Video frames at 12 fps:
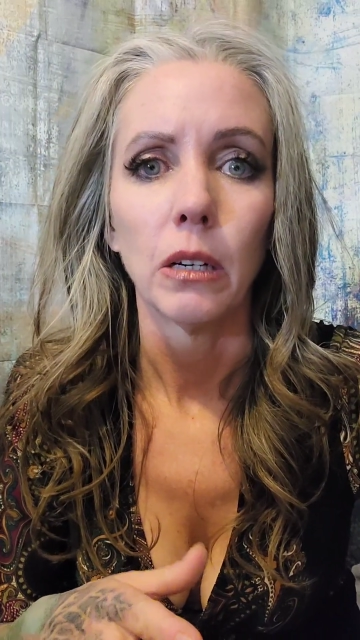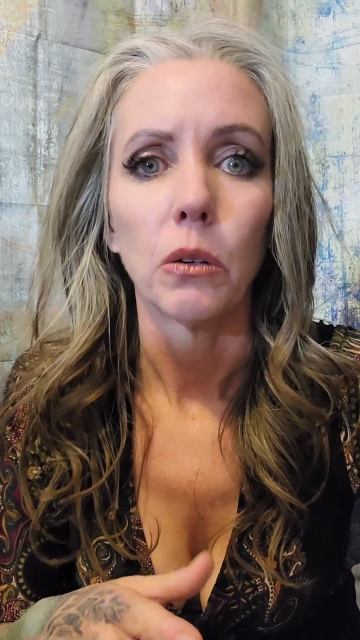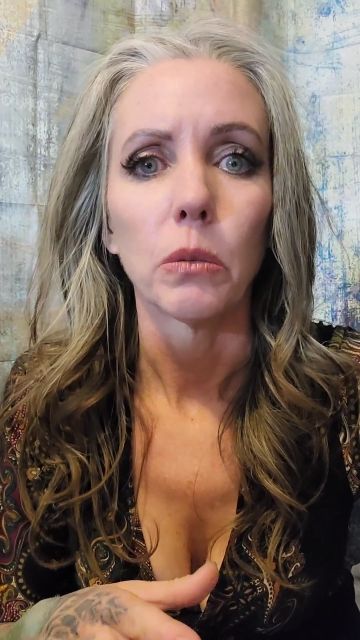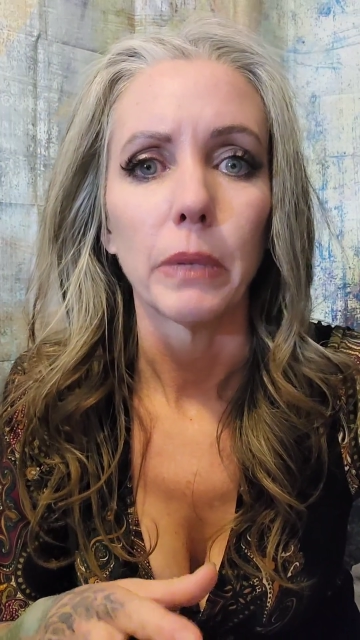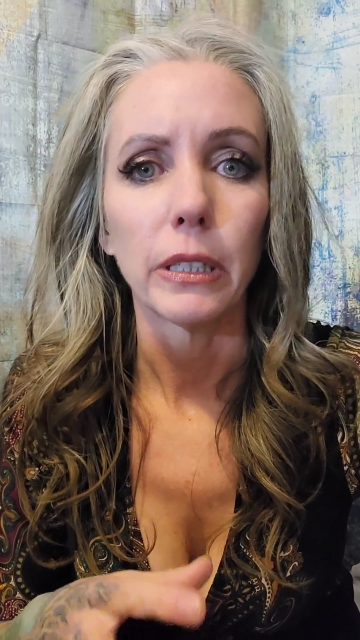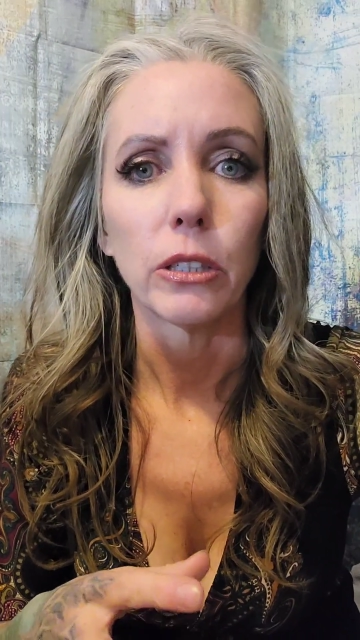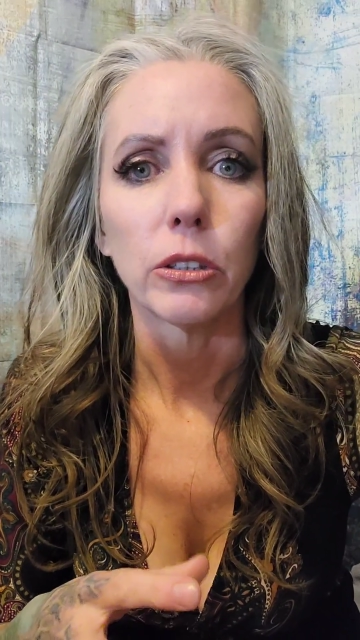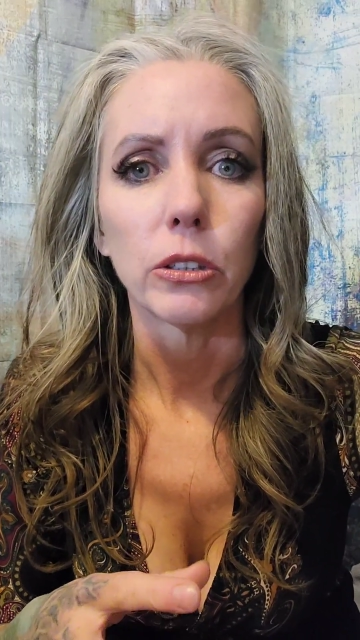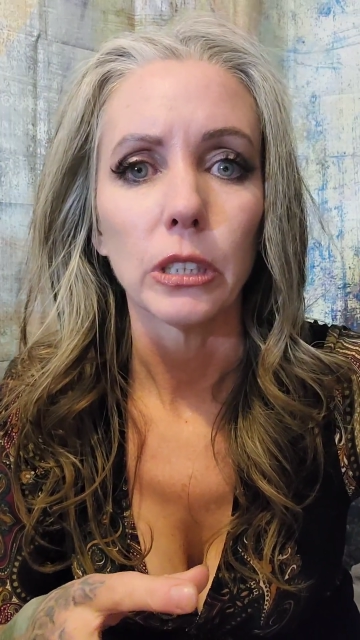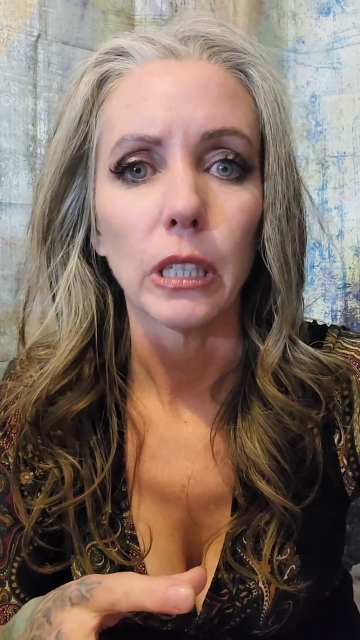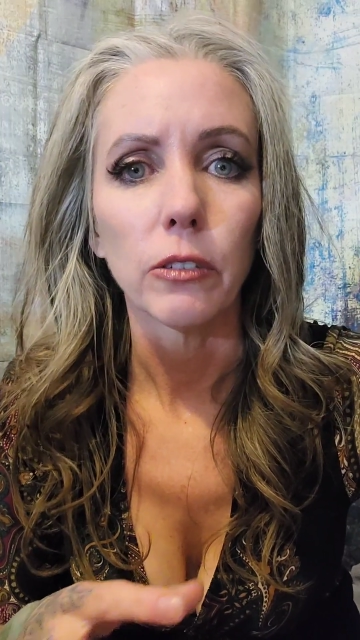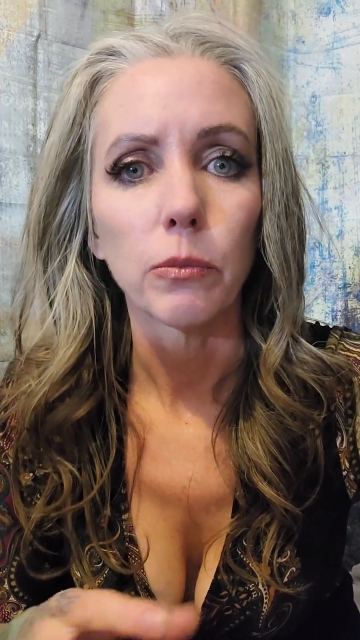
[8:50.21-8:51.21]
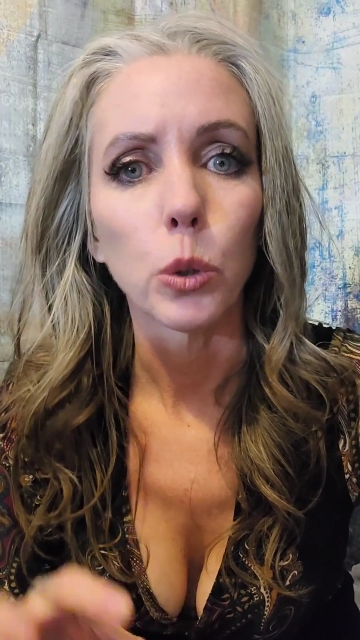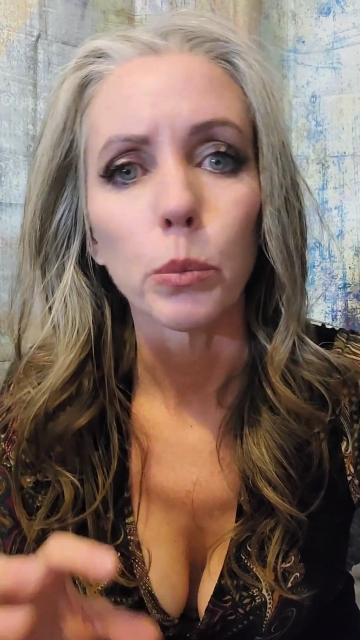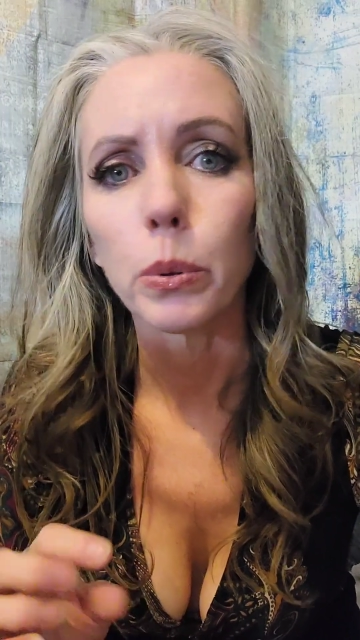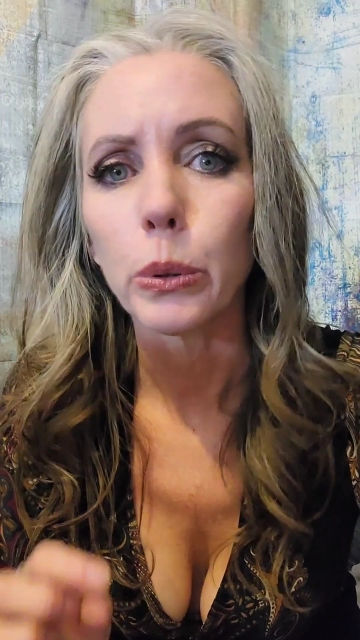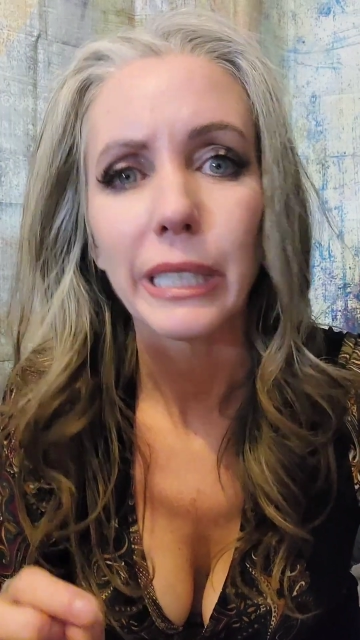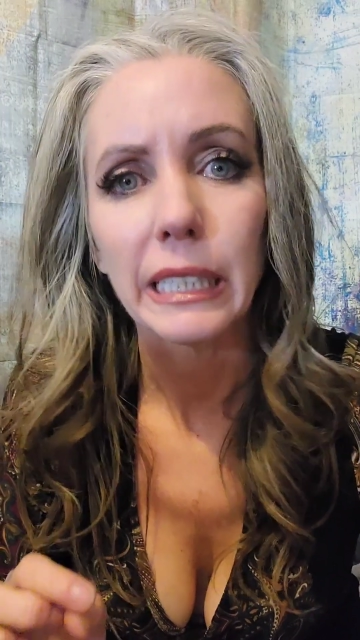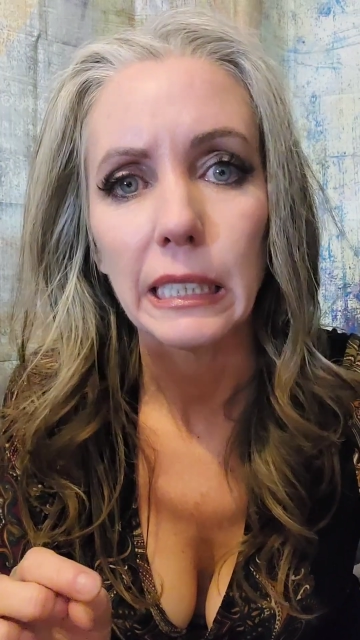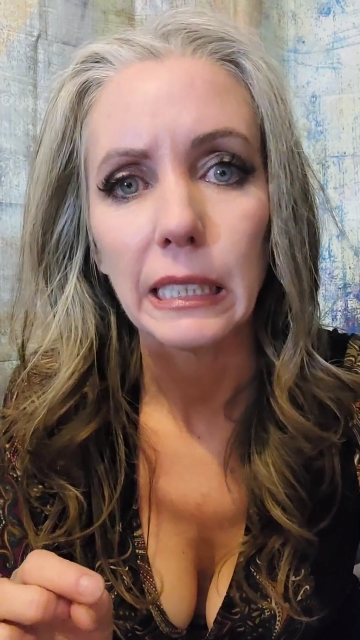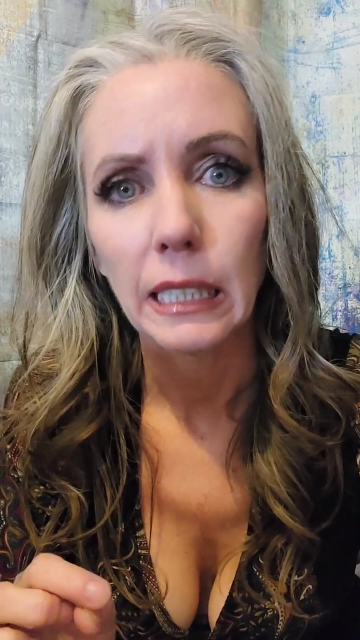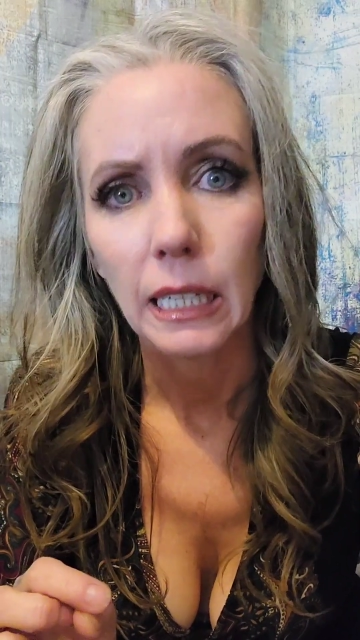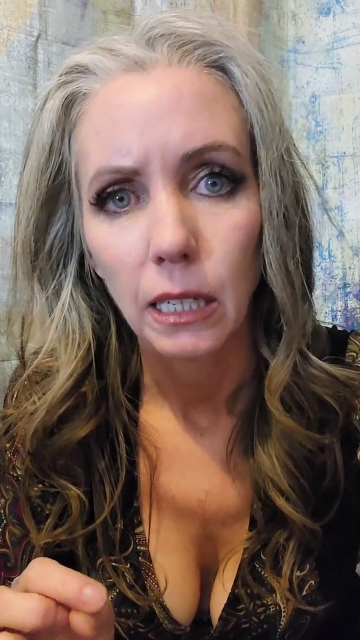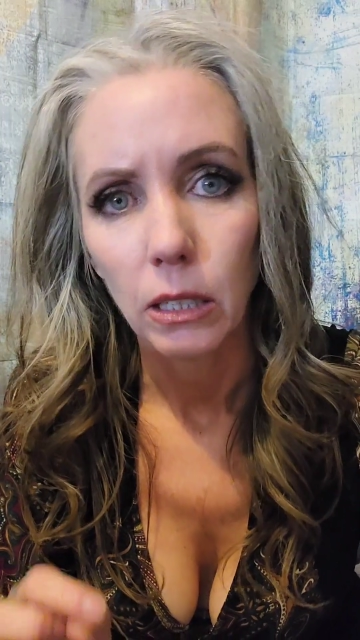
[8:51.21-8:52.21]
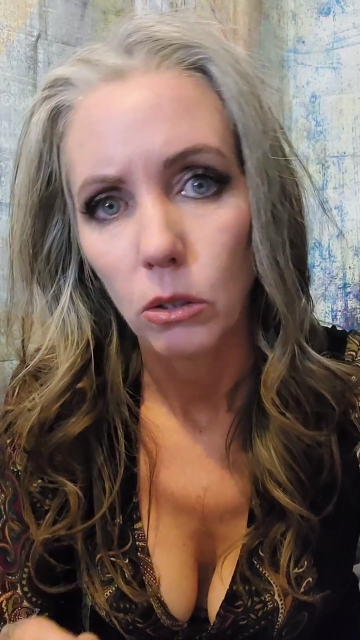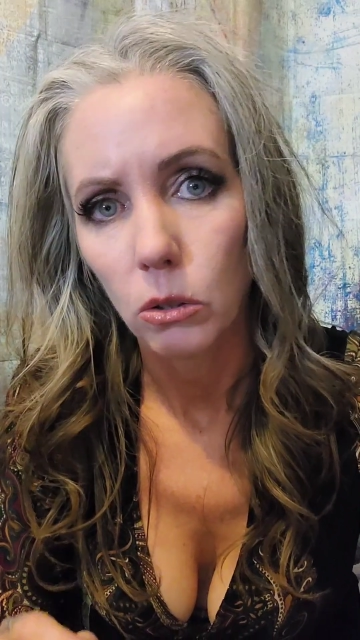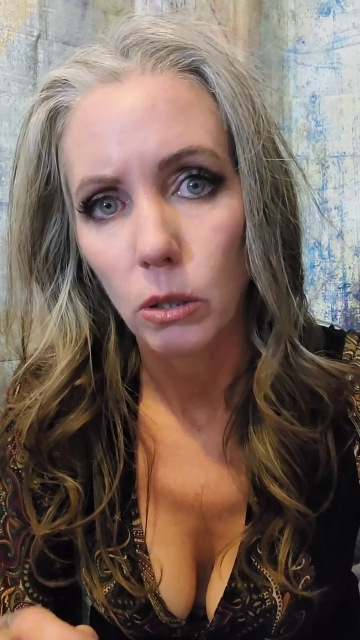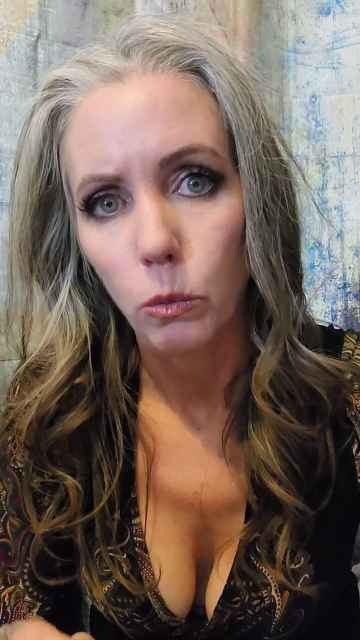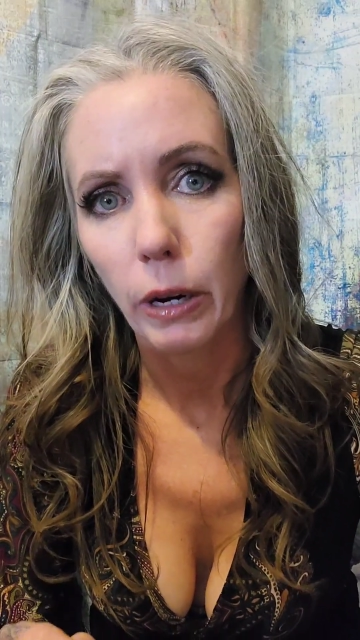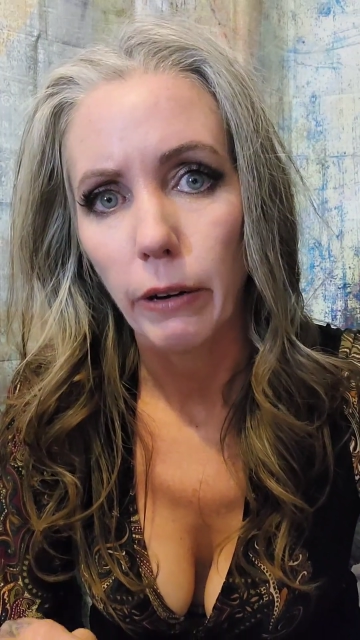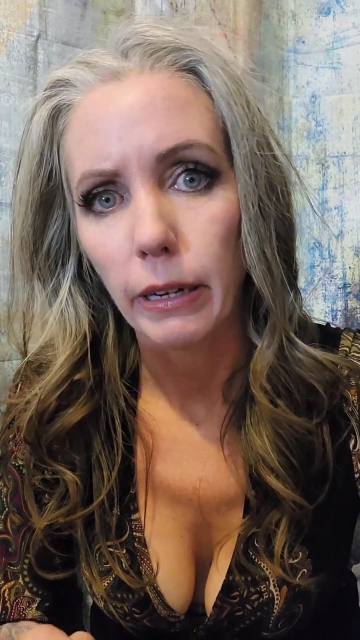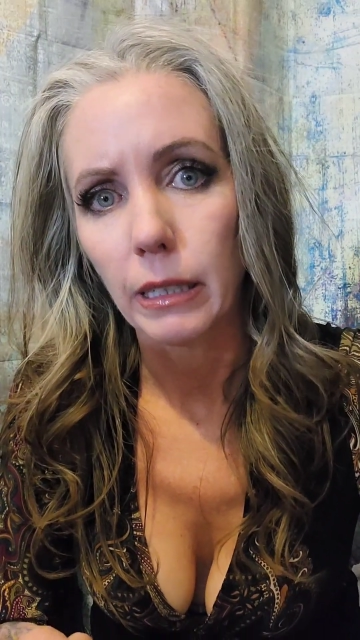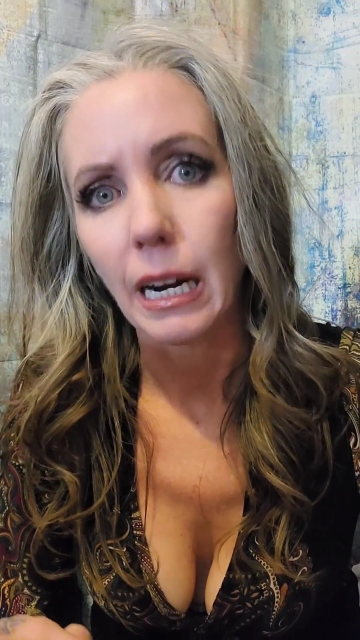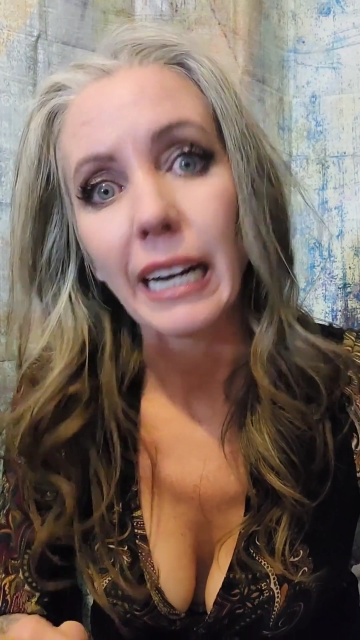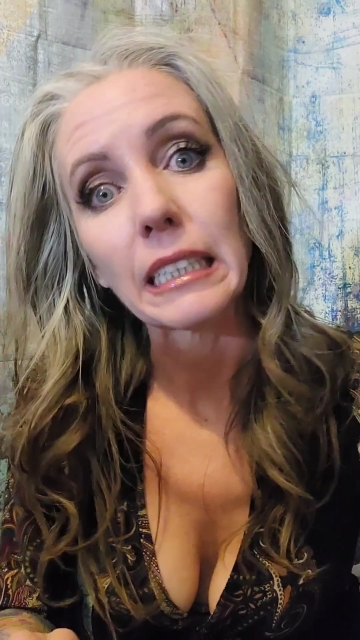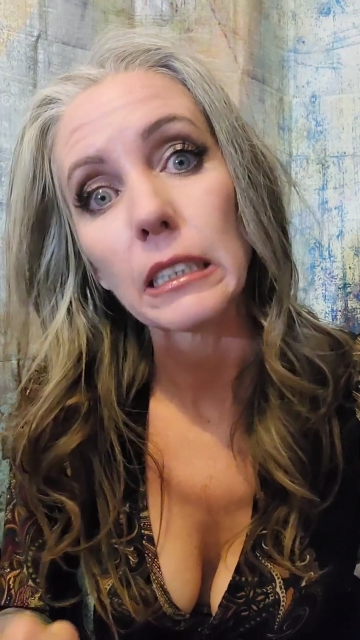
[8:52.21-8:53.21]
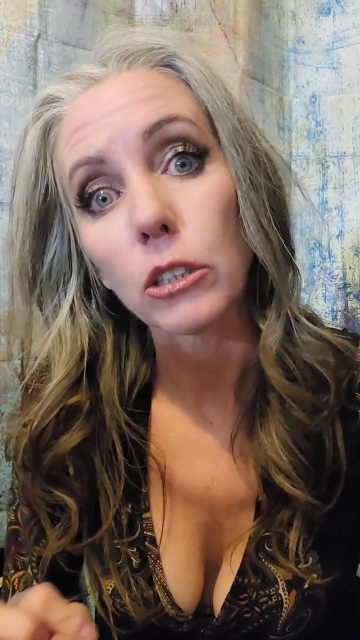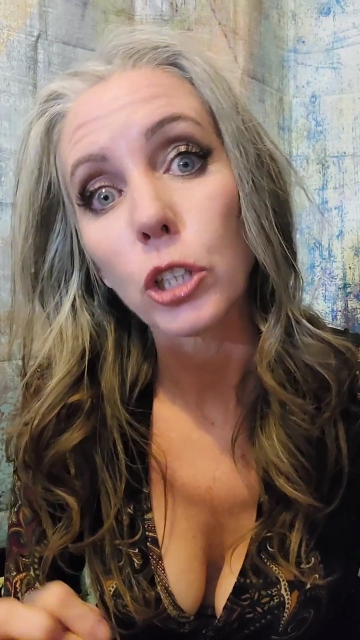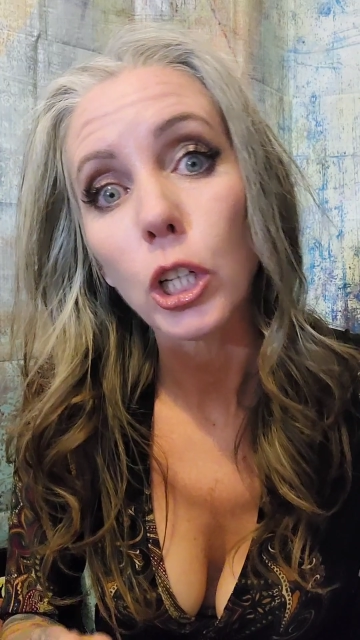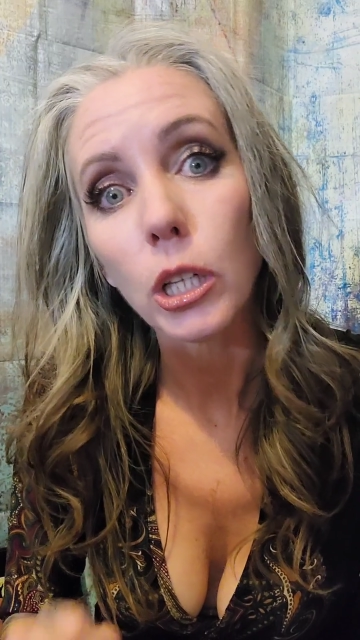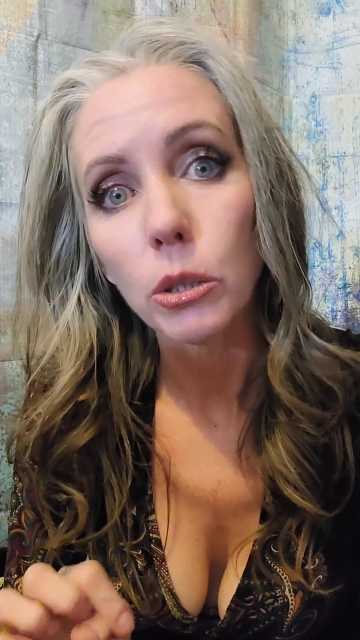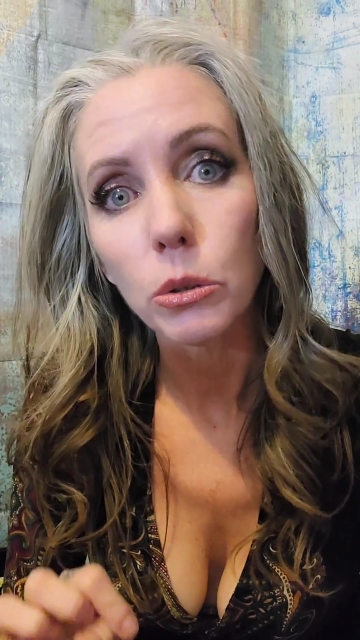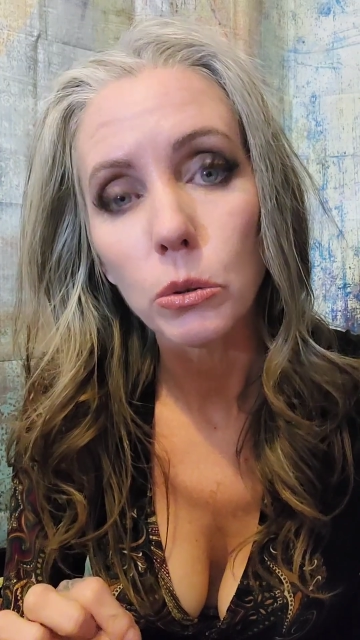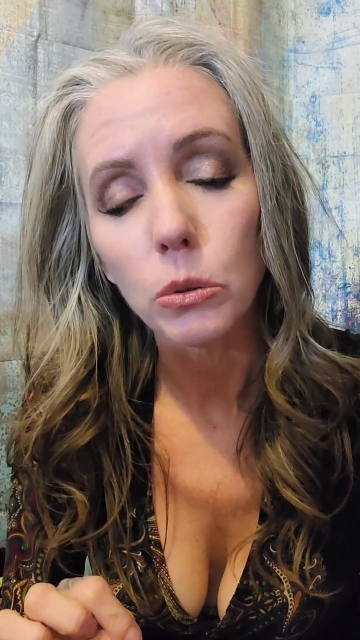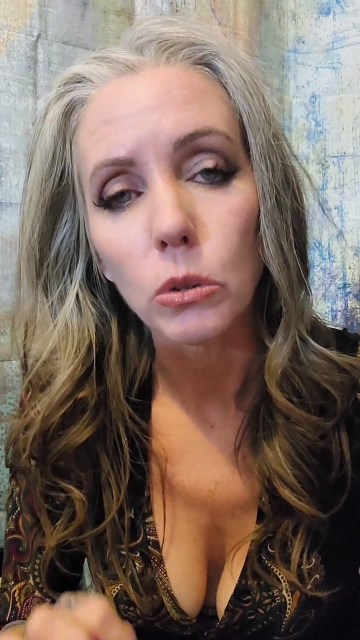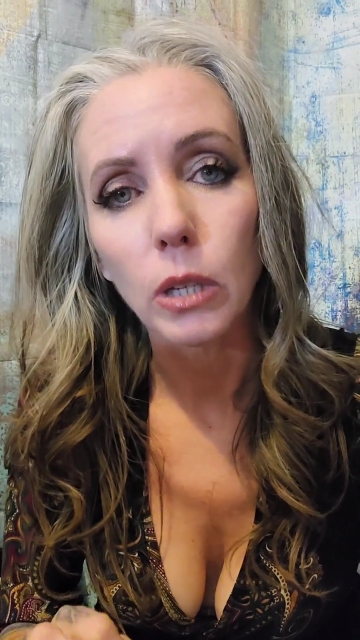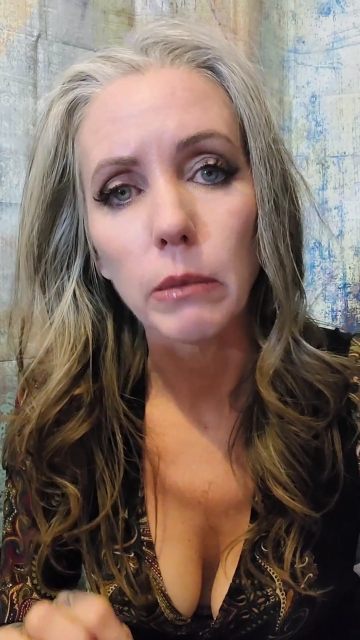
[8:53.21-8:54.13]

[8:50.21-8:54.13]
or making yourself more pretty or wearing nicer clothes.